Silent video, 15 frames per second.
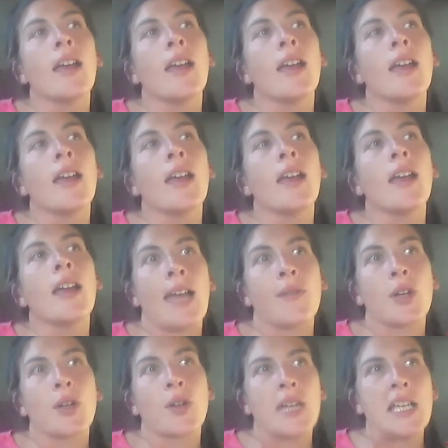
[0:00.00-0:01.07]
they
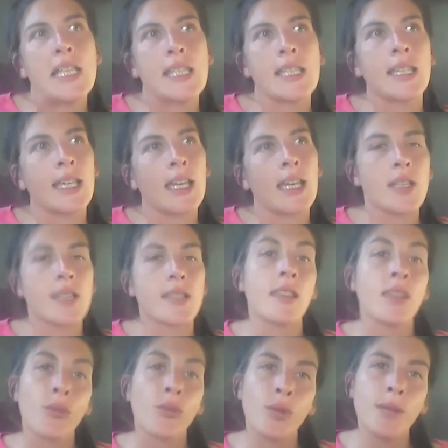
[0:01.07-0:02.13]
have agreed to give us
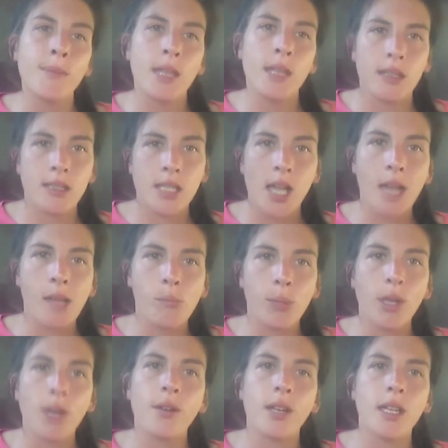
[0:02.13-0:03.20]
a three month time
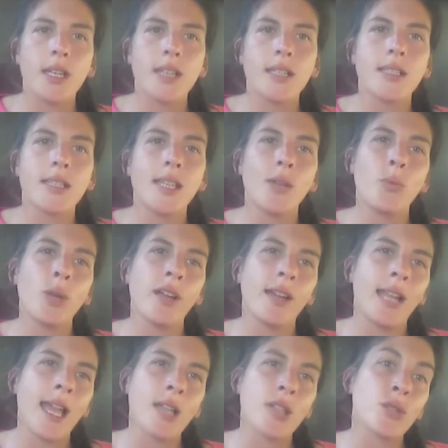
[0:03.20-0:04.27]
period that we're
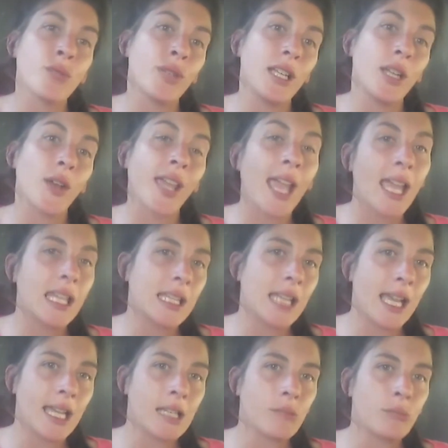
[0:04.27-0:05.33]
allowed to relocate
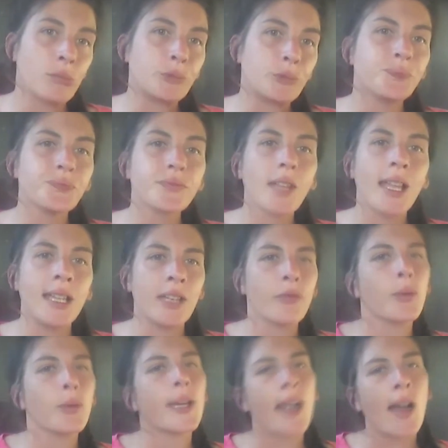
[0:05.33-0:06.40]
that animal. And
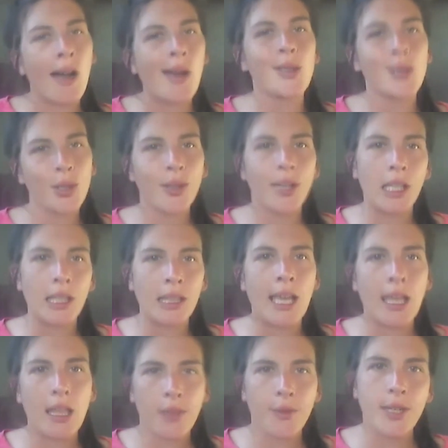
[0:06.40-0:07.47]
if we can't do it in
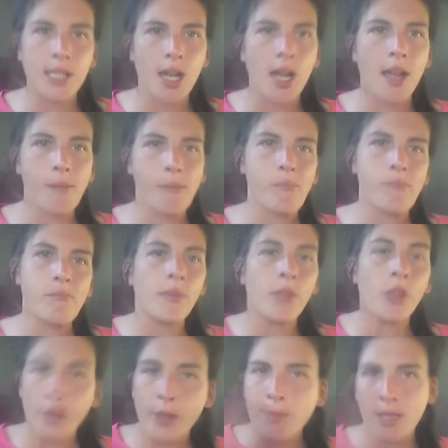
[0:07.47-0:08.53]
that 3 time,
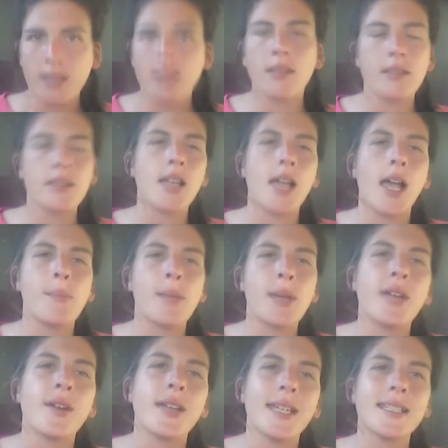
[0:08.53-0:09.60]
three month time
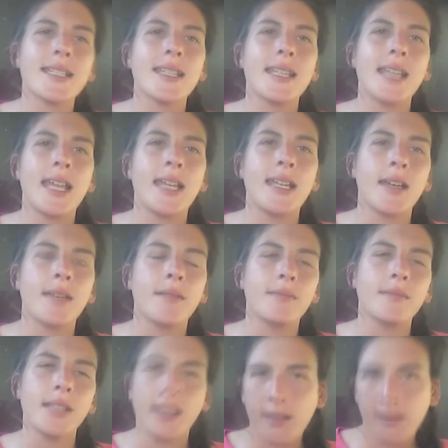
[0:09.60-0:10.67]
period, then
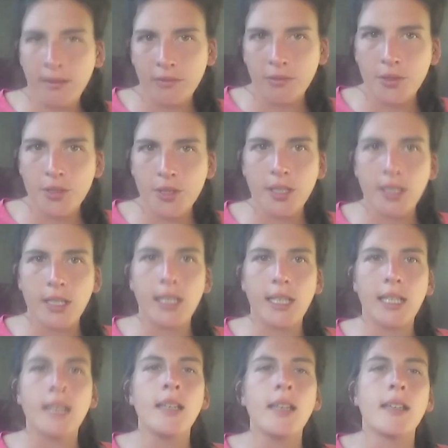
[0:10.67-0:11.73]
um, then unfortunately